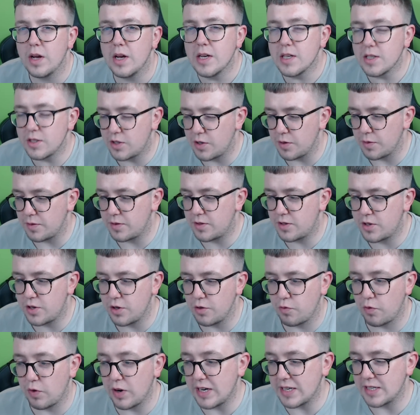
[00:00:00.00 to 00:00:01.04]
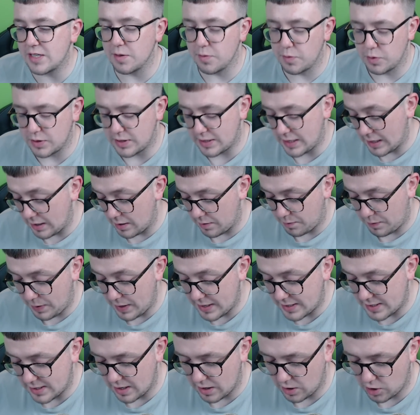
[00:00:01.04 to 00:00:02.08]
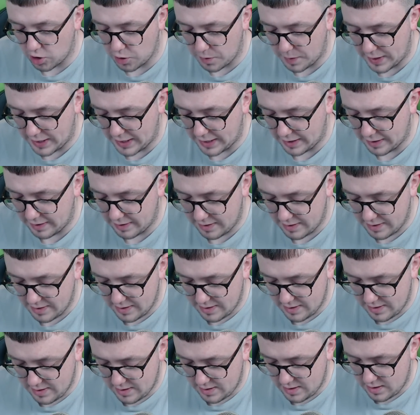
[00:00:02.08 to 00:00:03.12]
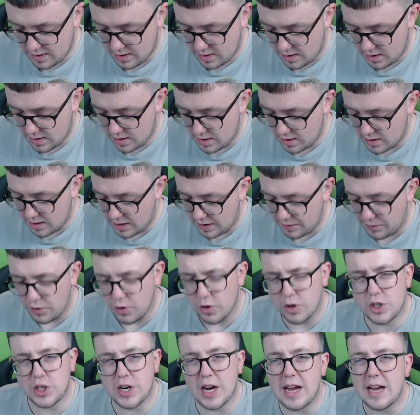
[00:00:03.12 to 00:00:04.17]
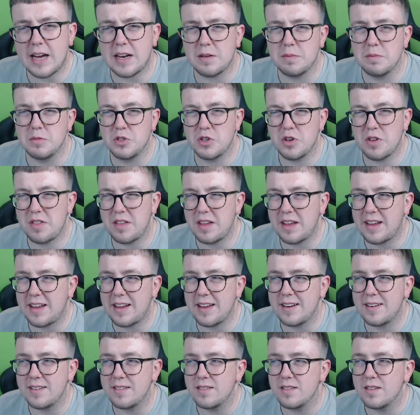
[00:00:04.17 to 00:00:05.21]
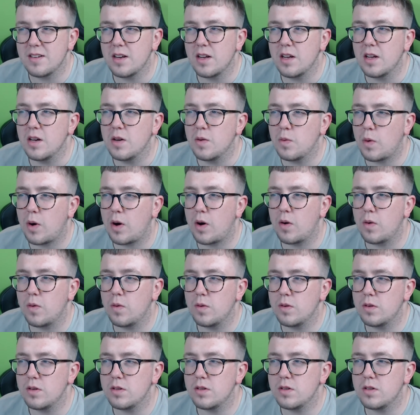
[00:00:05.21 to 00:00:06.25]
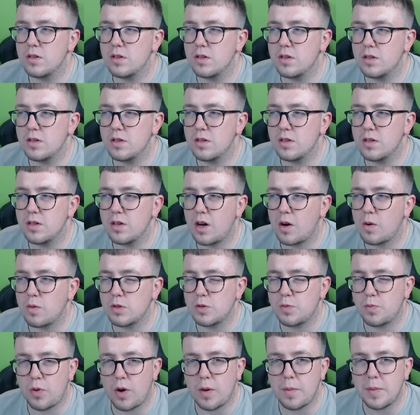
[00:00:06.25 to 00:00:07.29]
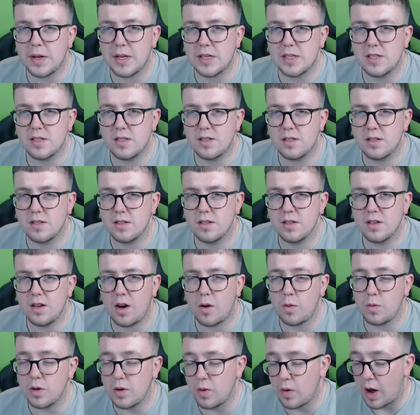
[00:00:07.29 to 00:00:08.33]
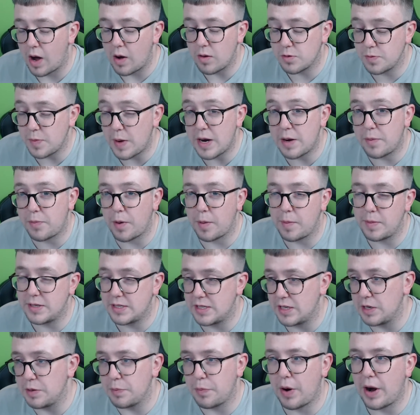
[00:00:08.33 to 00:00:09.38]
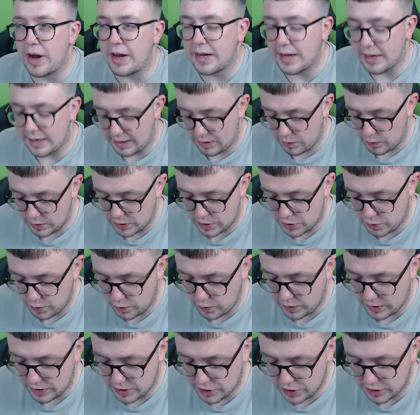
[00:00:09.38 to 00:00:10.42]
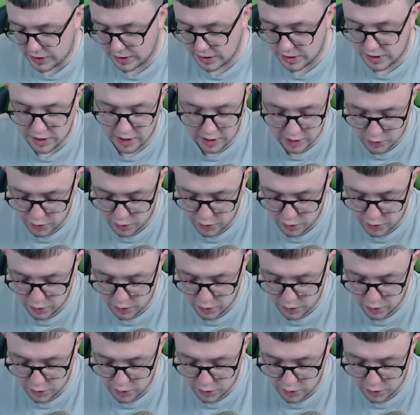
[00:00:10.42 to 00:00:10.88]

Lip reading: to reasonable bids that are coming in, if you're Che Adams, you're thinking, well, I was made a promise and you're breaking it, which can start to